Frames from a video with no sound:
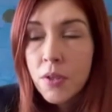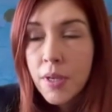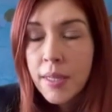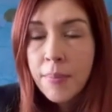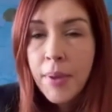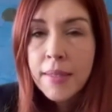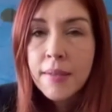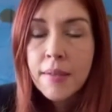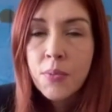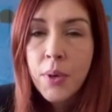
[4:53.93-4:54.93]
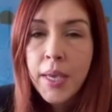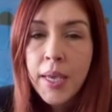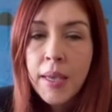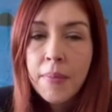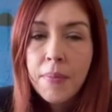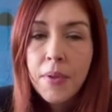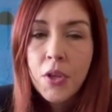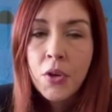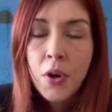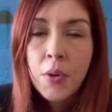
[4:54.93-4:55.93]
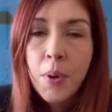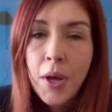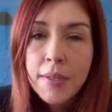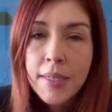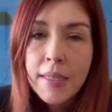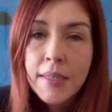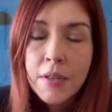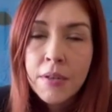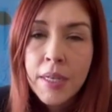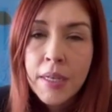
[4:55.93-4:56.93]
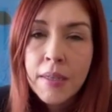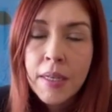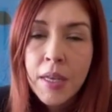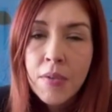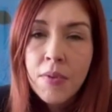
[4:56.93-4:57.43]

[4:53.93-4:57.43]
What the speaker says: also in the matters where, apartheid era